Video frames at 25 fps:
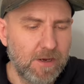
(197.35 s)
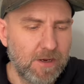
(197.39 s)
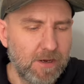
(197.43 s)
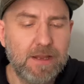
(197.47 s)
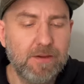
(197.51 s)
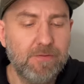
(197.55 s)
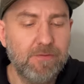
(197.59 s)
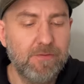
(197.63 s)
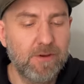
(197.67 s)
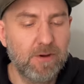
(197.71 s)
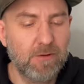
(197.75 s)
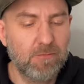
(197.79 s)

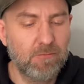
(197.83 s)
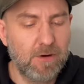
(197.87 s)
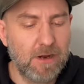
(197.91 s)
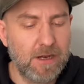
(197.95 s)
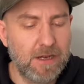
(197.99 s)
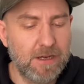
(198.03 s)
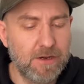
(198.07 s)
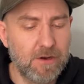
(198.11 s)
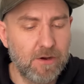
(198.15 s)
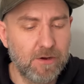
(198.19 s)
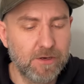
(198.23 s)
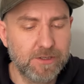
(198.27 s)
They feel
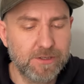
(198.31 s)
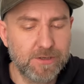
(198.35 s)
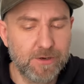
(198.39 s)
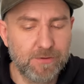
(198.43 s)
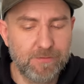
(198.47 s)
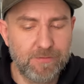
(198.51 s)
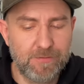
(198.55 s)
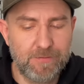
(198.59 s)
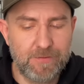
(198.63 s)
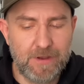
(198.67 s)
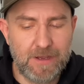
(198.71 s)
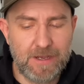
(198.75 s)
really nice
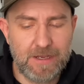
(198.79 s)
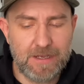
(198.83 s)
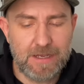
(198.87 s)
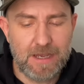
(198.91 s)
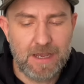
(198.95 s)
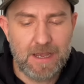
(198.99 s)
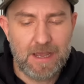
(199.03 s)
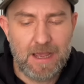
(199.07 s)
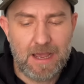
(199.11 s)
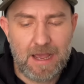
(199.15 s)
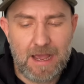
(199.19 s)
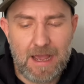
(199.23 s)
on feet
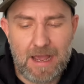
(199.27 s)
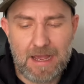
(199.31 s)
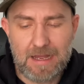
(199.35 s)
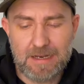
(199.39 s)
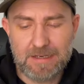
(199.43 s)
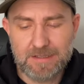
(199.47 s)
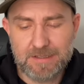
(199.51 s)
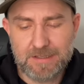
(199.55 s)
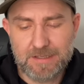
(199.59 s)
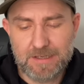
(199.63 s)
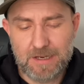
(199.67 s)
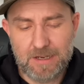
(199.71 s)

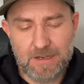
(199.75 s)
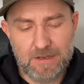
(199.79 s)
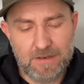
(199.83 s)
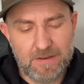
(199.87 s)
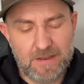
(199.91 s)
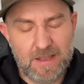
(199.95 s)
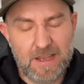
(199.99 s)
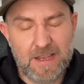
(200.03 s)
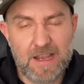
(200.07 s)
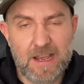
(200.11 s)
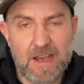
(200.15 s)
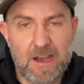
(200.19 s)
and
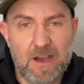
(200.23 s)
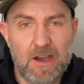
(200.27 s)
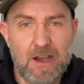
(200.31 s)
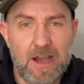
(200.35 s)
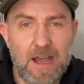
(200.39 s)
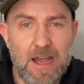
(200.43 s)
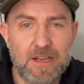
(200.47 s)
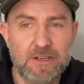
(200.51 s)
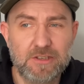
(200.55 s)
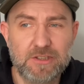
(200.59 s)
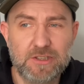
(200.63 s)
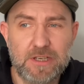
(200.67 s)
they
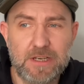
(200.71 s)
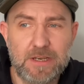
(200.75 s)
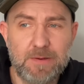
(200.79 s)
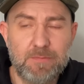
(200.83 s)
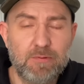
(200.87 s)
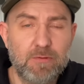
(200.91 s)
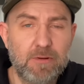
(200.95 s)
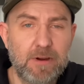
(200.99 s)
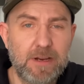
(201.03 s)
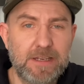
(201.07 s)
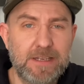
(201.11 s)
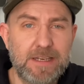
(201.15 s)
are actually
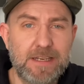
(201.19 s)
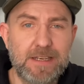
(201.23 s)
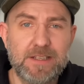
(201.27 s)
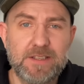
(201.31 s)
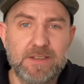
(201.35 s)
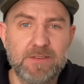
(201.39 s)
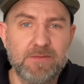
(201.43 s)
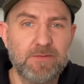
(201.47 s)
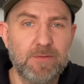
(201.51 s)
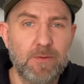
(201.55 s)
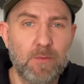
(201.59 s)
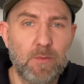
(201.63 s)
pretty
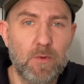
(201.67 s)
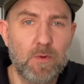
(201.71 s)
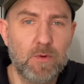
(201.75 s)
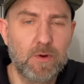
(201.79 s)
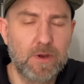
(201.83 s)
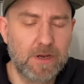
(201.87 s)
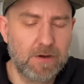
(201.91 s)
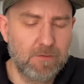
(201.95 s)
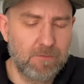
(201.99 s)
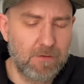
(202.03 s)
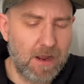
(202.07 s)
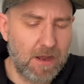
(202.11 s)
decent for
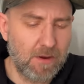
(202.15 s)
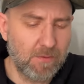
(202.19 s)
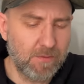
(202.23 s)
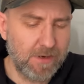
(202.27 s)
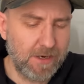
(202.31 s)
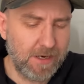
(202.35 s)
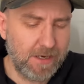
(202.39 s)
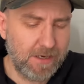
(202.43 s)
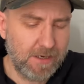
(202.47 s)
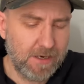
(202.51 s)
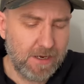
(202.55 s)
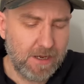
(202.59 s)
walking around
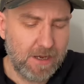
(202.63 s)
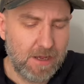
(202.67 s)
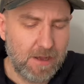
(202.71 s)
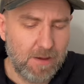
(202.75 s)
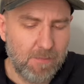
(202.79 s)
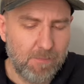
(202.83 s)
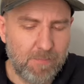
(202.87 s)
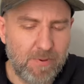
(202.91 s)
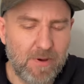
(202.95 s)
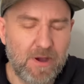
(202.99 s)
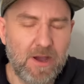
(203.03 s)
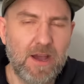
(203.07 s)
in.
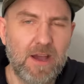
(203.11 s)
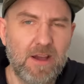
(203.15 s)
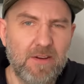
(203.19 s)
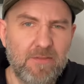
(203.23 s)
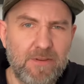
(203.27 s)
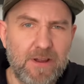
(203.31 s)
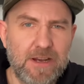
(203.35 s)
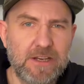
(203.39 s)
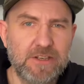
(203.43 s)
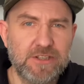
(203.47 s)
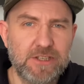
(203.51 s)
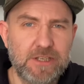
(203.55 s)
But
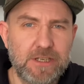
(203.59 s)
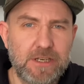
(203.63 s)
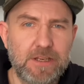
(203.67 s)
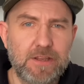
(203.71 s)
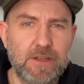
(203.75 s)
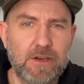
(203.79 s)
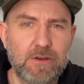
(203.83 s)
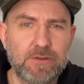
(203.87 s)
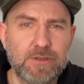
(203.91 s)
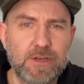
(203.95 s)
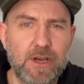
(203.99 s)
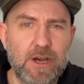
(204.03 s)
eventually
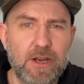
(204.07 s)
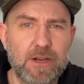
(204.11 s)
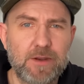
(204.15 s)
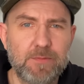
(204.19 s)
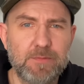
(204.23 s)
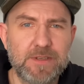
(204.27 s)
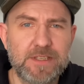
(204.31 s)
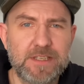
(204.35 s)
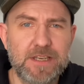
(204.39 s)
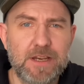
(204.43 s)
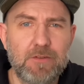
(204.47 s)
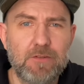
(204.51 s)
those harder
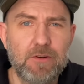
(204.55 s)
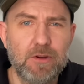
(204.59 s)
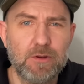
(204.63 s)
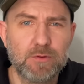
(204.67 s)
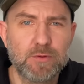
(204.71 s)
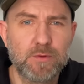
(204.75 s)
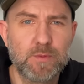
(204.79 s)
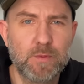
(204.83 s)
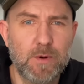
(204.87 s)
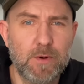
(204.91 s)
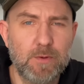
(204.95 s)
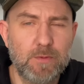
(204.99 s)

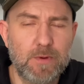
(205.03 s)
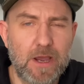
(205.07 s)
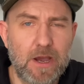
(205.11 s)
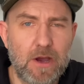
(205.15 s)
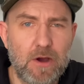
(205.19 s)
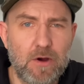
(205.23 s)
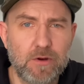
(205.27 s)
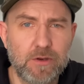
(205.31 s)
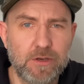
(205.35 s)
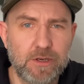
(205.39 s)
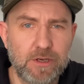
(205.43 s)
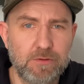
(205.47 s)
materials will get
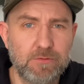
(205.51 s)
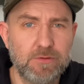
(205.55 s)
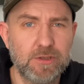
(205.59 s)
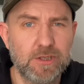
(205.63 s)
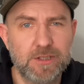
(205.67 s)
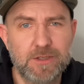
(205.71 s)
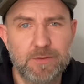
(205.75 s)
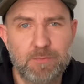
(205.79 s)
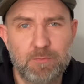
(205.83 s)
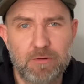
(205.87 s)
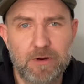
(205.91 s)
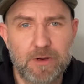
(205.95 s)
on you,
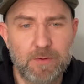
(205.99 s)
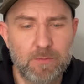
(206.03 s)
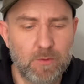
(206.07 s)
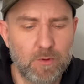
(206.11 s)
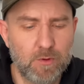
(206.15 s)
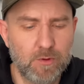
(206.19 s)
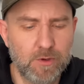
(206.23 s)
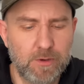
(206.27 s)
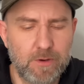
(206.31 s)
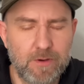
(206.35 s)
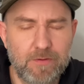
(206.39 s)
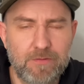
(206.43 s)
just to
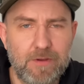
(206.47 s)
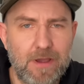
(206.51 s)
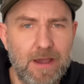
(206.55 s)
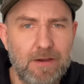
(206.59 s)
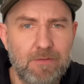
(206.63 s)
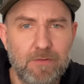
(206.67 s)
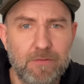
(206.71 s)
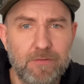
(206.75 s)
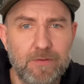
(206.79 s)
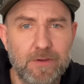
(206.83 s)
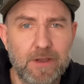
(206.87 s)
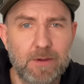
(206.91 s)
pre-warn you if you
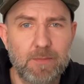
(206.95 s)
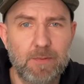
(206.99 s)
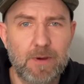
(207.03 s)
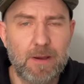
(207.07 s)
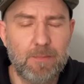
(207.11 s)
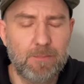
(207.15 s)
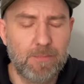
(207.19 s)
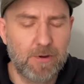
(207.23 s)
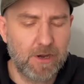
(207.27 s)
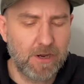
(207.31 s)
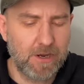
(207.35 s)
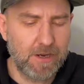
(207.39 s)
ever think
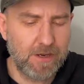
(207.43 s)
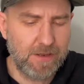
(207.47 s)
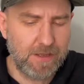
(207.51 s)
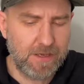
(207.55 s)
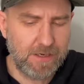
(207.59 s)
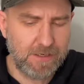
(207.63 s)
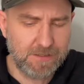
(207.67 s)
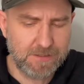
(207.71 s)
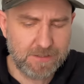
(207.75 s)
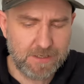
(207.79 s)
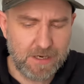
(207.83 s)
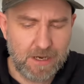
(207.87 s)
about buying
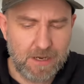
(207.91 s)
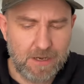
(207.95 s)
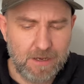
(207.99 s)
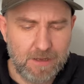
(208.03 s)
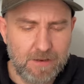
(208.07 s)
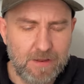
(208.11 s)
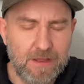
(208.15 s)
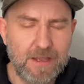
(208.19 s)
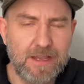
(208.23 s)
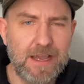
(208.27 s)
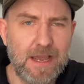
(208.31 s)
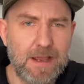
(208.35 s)
these.
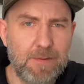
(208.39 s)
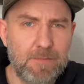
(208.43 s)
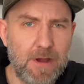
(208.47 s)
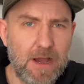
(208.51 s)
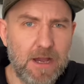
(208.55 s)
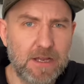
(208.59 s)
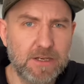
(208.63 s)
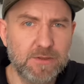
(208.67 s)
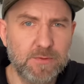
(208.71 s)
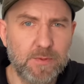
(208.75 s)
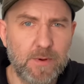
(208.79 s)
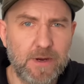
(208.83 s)
They came
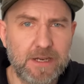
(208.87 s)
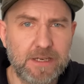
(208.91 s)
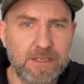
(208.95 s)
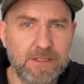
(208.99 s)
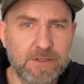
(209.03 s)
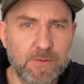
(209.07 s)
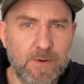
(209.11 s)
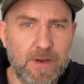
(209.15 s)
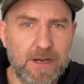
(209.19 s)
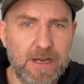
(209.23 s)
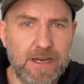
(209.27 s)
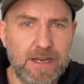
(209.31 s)
out in
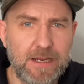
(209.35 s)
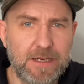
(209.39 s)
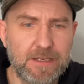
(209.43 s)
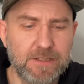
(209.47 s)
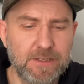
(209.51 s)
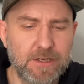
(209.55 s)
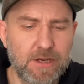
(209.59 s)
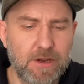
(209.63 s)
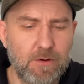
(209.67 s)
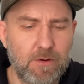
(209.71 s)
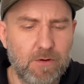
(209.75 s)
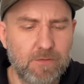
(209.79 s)
2020,
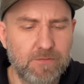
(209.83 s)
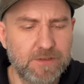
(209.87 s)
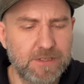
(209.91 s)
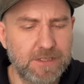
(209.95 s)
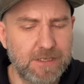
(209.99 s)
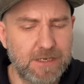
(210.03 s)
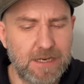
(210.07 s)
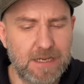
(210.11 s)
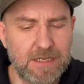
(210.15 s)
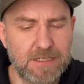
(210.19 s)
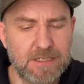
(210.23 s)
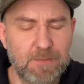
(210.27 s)
so
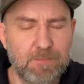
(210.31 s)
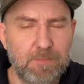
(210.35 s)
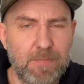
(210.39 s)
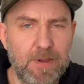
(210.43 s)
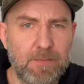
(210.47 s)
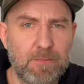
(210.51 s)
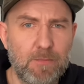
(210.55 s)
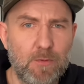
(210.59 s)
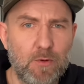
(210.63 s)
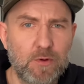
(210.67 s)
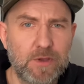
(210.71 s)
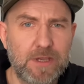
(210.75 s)
obviously there's a
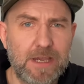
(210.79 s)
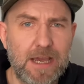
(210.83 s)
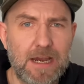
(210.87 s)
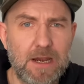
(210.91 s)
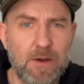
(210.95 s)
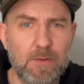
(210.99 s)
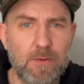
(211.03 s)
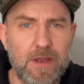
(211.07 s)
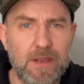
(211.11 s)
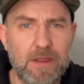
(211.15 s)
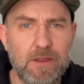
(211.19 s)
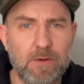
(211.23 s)
bit more
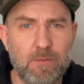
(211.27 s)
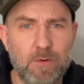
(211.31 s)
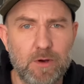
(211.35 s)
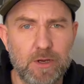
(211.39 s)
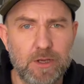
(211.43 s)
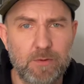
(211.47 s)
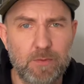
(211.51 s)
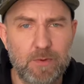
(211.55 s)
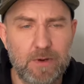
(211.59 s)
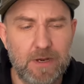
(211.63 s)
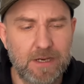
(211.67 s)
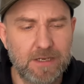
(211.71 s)
yellowing than
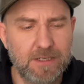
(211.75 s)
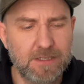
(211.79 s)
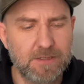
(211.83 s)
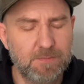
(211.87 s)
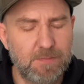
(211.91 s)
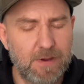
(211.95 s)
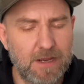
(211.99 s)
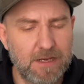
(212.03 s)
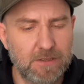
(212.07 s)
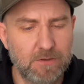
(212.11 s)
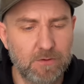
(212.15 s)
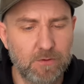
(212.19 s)
what you would
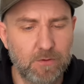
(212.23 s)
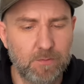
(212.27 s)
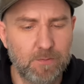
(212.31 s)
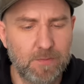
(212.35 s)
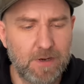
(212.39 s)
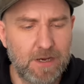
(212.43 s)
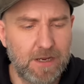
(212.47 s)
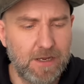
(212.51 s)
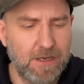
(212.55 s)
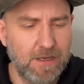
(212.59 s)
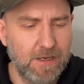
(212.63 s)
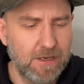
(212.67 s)
expect
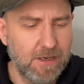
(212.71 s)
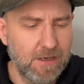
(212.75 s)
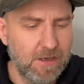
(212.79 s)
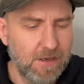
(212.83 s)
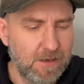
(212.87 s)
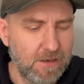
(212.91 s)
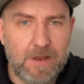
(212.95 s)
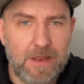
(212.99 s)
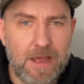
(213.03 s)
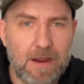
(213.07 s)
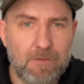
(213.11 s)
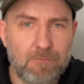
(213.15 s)
normally.
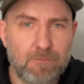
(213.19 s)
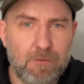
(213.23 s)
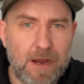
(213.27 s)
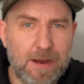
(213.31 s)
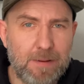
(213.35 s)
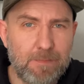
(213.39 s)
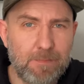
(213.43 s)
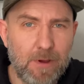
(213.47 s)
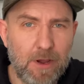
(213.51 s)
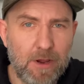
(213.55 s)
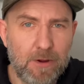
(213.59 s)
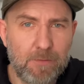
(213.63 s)
But that
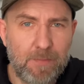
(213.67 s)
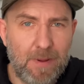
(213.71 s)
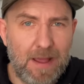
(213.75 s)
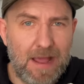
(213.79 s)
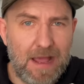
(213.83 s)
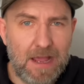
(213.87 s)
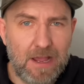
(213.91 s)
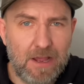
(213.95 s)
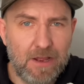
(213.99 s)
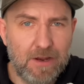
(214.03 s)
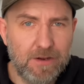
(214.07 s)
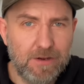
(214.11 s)
rainbow
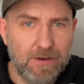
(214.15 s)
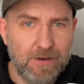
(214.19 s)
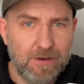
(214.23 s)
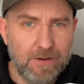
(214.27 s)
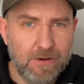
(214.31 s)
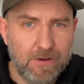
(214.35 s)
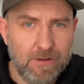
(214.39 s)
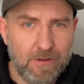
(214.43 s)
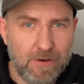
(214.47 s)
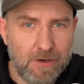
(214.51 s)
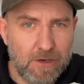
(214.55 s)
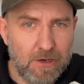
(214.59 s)
pattern,
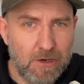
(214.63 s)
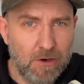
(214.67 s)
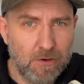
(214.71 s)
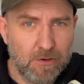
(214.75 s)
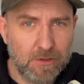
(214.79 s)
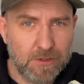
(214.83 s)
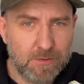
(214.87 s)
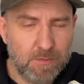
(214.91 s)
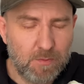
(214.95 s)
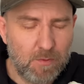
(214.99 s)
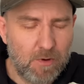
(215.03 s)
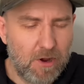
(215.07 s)

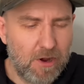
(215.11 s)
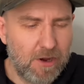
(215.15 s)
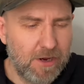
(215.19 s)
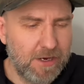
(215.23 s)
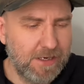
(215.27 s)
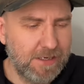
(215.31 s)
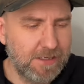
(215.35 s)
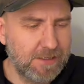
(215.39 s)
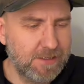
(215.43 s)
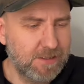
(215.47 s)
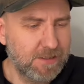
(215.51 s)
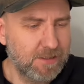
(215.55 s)
looks
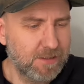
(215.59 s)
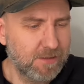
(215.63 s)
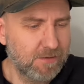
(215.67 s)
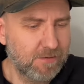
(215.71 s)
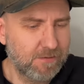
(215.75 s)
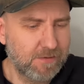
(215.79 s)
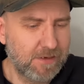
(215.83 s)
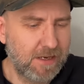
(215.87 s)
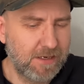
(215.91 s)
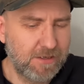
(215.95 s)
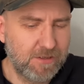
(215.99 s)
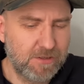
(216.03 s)
wise,
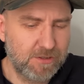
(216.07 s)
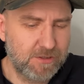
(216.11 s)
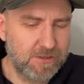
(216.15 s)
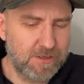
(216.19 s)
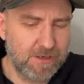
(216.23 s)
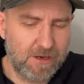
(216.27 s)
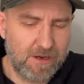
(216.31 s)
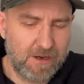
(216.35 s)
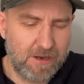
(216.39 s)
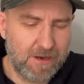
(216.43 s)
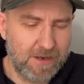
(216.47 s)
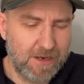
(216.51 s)
they just
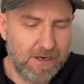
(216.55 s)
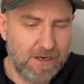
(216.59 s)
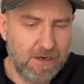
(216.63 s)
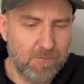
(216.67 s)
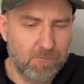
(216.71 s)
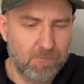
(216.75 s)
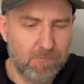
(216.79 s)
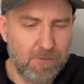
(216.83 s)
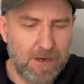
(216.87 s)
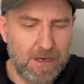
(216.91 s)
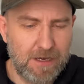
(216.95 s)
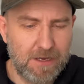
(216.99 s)
are. They
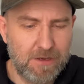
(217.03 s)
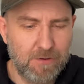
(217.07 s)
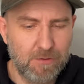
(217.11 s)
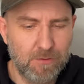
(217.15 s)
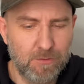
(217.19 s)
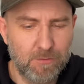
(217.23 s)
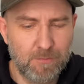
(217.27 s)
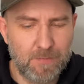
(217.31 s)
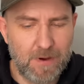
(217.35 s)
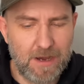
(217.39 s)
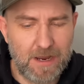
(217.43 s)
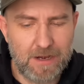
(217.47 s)
look really
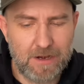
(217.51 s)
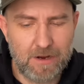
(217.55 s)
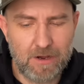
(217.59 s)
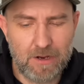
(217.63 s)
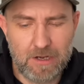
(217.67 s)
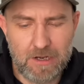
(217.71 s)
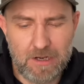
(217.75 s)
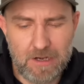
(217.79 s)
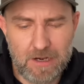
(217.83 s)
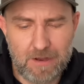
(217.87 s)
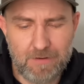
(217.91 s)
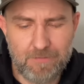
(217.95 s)
cool, man. I
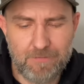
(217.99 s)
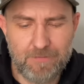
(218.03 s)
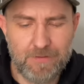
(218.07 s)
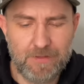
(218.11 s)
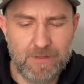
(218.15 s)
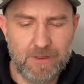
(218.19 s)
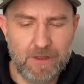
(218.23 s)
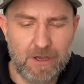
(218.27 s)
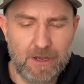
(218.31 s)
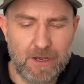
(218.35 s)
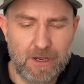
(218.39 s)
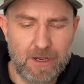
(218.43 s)
love
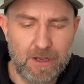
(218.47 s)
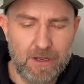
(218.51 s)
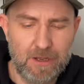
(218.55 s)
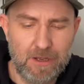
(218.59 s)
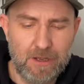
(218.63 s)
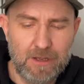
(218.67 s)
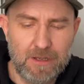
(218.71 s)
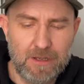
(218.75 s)
the